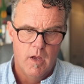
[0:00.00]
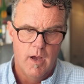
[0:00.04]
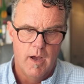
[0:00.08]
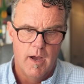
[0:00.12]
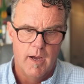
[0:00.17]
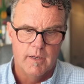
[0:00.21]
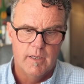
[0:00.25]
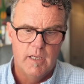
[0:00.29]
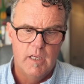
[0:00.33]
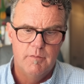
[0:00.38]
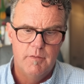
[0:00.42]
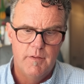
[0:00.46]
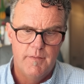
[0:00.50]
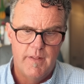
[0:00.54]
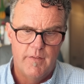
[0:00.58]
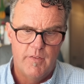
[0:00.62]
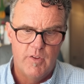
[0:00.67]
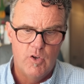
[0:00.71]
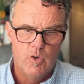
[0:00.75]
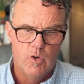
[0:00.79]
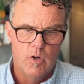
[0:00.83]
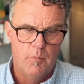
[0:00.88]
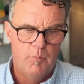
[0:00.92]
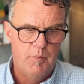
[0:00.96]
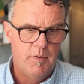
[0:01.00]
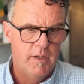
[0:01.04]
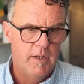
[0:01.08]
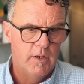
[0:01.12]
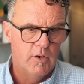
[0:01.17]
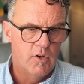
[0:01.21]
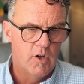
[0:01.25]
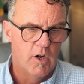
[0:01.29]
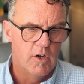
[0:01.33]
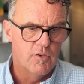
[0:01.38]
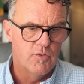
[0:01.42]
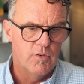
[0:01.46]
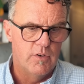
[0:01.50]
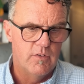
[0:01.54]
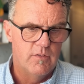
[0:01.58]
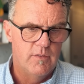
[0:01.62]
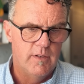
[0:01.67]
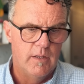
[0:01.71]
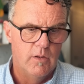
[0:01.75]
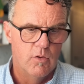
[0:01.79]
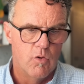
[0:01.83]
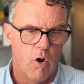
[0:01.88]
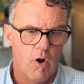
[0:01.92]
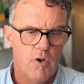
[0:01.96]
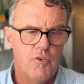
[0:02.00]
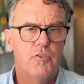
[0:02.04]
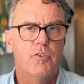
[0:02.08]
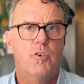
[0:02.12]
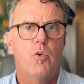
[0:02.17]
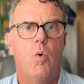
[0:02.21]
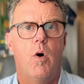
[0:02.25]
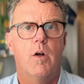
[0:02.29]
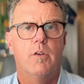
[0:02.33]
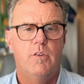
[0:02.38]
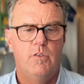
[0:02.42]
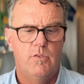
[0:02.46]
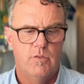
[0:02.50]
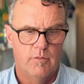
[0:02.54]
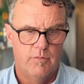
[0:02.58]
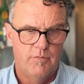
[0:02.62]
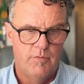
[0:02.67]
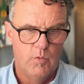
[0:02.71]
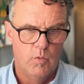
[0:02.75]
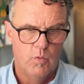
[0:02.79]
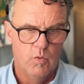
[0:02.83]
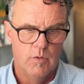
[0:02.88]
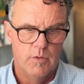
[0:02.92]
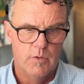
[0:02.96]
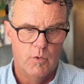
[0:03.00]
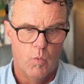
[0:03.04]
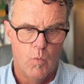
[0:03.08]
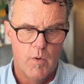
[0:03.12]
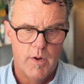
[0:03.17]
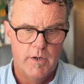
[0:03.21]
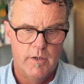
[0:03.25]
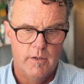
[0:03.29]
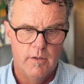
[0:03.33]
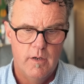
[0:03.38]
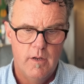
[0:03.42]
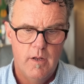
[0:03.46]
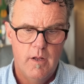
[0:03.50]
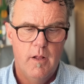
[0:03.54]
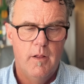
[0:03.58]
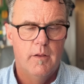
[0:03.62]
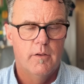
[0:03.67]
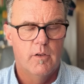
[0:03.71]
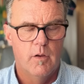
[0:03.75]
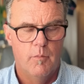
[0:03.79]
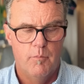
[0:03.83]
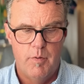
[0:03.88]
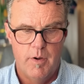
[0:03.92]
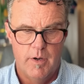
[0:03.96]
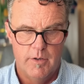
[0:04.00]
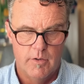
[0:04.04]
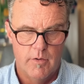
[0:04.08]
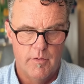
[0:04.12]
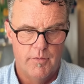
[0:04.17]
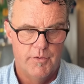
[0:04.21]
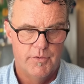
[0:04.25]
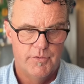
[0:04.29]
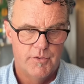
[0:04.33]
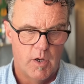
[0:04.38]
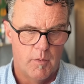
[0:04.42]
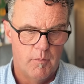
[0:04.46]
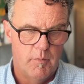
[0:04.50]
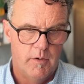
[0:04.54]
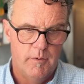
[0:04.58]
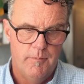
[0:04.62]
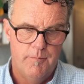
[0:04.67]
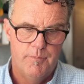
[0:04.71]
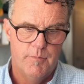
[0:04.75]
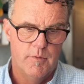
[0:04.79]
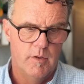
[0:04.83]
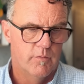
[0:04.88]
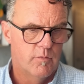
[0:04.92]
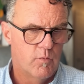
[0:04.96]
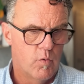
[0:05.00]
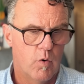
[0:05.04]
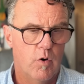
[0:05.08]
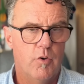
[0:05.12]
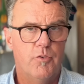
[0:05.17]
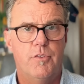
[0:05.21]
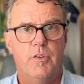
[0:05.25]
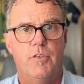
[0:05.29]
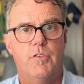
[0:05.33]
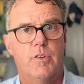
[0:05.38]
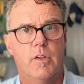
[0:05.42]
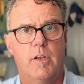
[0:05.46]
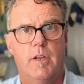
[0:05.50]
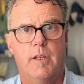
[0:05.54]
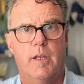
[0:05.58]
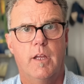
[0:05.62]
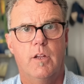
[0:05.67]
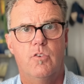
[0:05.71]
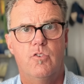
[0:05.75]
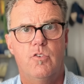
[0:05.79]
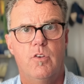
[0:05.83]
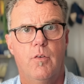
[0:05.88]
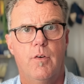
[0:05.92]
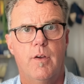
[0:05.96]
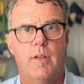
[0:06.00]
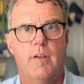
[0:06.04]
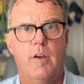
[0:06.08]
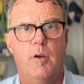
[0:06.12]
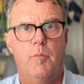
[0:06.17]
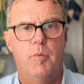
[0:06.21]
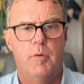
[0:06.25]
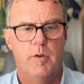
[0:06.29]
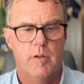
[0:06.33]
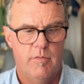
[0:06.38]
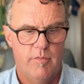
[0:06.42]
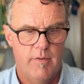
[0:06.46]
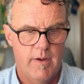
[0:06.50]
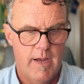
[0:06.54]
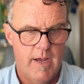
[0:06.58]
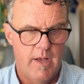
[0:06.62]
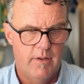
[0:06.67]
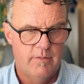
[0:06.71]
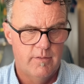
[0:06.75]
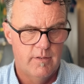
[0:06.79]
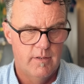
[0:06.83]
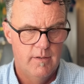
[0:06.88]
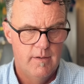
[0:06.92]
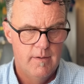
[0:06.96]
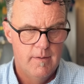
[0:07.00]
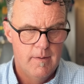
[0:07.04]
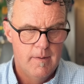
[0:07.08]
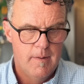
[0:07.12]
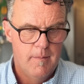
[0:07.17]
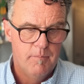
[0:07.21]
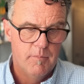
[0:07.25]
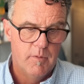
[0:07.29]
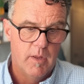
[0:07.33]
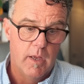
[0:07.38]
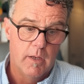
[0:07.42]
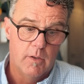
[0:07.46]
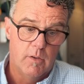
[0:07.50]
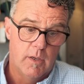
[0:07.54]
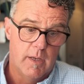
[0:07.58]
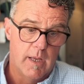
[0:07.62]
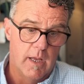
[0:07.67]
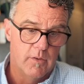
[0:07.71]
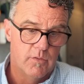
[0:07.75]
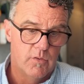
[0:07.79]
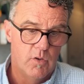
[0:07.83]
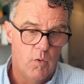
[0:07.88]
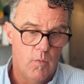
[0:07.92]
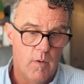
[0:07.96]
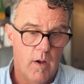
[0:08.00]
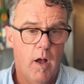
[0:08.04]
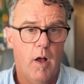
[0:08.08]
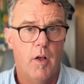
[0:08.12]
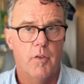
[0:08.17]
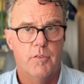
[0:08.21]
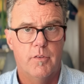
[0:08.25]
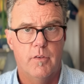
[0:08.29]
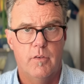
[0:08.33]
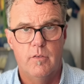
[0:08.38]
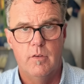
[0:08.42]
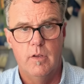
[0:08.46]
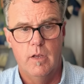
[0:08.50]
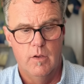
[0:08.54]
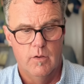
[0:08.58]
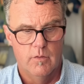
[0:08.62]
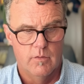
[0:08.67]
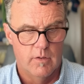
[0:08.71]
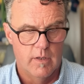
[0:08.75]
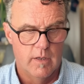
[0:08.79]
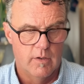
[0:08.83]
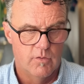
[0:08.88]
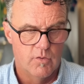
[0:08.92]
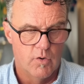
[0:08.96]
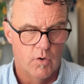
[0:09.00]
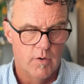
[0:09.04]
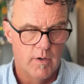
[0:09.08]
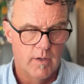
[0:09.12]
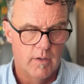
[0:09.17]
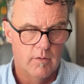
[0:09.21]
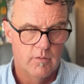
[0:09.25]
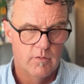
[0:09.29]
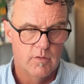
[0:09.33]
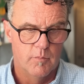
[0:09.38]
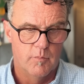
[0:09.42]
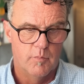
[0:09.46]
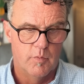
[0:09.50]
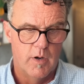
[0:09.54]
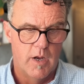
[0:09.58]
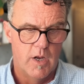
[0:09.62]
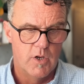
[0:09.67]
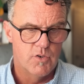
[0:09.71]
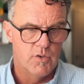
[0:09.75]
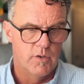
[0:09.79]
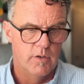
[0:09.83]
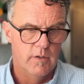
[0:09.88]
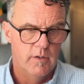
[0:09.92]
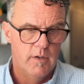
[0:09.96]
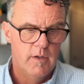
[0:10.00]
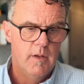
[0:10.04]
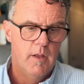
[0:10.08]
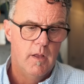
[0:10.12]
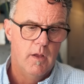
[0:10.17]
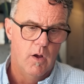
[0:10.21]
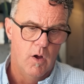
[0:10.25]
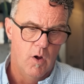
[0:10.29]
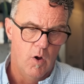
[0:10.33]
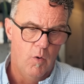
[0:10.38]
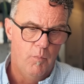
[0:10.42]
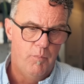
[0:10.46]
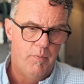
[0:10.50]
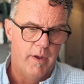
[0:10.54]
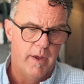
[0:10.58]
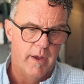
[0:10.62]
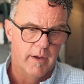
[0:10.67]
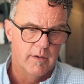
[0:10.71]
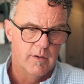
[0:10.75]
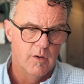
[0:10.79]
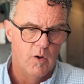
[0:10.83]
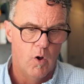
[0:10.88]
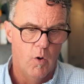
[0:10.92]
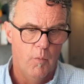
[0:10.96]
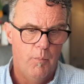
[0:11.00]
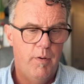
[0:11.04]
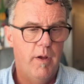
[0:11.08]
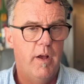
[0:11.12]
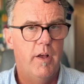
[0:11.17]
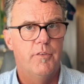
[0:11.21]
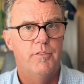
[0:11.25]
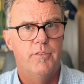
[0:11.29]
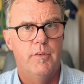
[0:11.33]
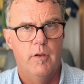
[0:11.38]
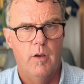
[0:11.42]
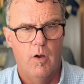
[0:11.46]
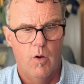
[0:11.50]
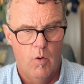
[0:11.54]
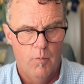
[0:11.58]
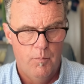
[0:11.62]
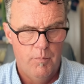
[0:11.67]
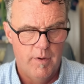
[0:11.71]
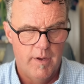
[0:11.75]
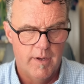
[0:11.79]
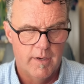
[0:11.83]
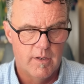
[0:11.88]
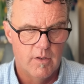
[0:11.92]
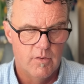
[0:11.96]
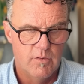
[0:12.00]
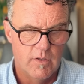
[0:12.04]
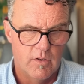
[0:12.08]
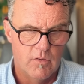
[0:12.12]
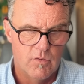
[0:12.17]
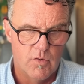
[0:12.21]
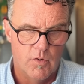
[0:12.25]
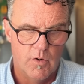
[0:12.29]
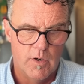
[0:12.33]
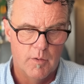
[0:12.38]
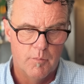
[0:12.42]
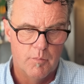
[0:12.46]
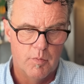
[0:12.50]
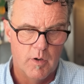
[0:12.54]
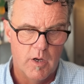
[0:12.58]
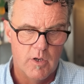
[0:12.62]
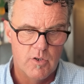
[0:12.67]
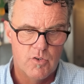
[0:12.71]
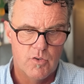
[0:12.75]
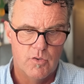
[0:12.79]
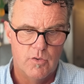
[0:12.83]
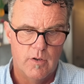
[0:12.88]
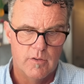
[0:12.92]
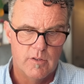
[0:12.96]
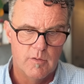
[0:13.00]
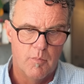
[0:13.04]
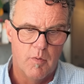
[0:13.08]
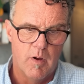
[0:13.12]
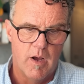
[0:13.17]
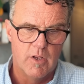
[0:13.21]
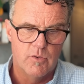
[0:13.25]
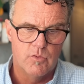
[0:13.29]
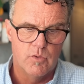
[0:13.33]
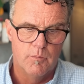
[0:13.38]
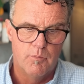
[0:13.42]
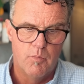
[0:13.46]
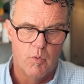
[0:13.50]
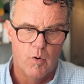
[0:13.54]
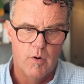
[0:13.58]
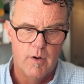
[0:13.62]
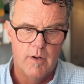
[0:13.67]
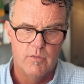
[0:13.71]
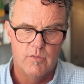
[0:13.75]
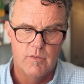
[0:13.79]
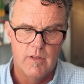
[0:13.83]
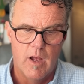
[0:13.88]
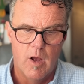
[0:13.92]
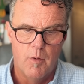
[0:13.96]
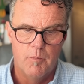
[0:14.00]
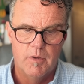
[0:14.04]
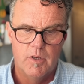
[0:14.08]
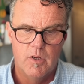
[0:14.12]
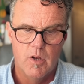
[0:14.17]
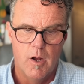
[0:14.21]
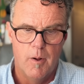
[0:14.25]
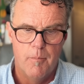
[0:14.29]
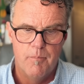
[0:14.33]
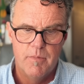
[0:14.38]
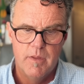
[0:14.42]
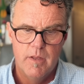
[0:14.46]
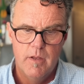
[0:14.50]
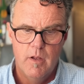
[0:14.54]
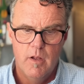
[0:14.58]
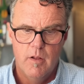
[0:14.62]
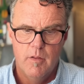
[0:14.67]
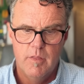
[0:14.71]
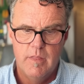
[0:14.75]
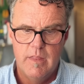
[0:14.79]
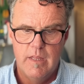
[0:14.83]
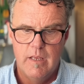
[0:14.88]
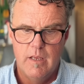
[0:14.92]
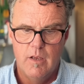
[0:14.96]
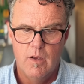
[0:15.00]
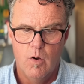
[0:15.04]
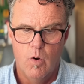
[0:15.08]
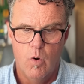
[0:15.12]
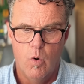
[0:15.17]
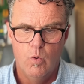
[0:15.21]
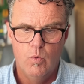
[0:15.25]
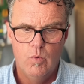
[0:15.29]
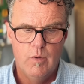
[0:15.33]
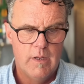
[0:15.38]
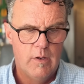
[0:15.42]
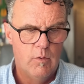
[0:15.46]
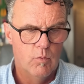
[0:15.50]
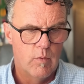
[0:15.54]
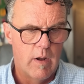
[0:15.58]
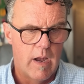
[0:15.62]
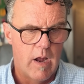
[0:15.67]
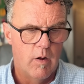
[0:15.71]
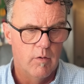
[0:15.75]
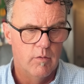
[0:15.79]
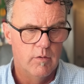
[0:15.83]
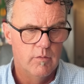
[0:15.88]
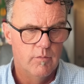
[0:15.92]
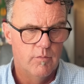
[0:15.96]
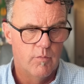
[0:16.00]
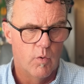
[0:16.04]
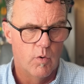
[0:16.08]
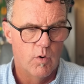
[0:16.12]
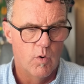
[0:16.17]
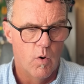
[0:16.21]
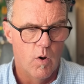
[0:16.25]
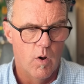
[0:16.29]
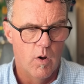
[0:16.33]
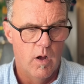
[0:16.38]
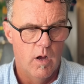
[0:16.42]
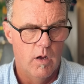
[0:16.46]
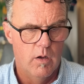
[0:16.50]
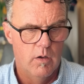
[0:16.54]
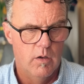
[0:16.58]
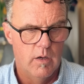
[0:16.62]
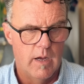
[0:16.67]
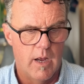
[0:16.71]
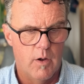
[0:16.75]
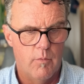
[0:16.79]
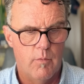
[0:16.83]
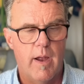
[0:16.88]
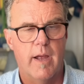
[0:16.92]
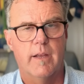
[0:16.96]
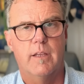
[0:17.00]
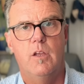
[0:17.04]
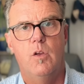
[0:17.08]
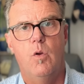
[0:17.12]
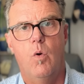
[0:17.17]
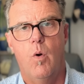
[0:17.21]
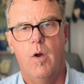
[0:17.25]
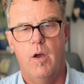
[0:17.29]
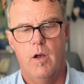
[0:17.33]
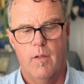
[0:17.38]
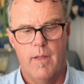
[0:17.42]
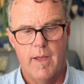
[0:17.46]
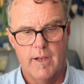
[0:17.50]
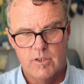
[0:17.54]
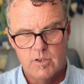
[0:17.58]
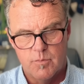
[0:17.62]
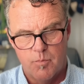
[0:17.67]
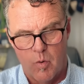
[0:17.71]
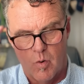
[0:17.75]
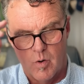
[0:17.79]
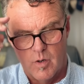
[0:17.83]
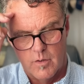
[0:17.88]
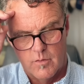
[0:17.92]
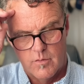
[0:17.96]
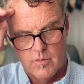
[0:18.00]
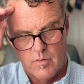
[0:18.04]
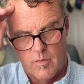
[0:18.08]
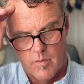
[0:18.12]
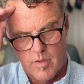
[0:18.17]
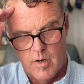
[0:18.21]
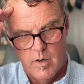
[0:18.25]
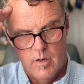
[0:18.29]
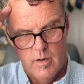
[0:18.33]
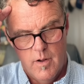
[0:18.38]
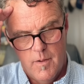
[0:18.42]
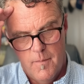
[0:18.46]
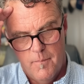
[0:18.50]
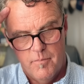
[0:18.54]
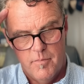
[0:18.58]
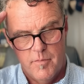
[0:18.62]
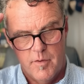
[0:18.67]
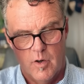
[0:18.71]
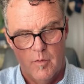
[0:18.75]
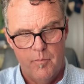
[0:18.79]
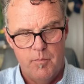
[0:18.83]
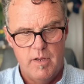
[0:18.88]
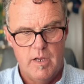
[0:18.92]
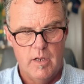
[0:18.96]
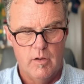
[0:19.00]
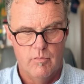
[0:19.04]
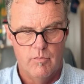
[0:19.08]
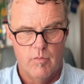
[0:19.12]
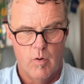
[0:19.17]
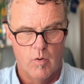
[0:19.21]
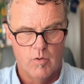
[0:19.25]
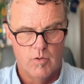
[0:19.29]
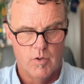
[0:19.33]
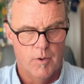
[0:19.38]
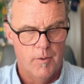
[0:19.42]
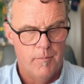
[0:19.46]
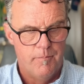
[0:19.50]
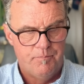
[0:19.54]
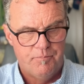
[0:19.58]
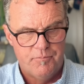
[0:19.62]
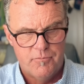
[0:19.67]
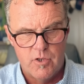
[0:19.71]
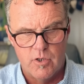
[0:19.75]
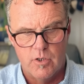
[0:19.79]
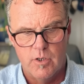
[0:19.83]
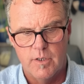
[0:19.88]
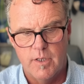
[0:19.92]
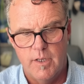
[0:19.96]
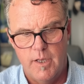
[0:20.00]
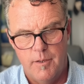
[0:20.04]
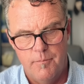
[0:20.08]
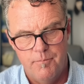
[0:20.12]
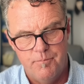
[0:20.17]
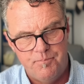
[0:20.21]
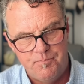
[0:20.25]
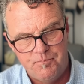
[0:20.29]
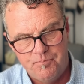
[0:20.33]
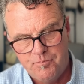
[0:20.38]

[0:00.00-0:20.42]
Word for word: uh, given that the European countries need larger quantities of fuel in the winter compared to the summer. Of course, it's going to get chilly there pretty fast. Guess who else is, is exerting some pressure? OPEC. OPEC. OPEC is exerting pressure at the Basra port, has now become the only route for Iraqi oil exports. So they're, they're being vocal. Turkey,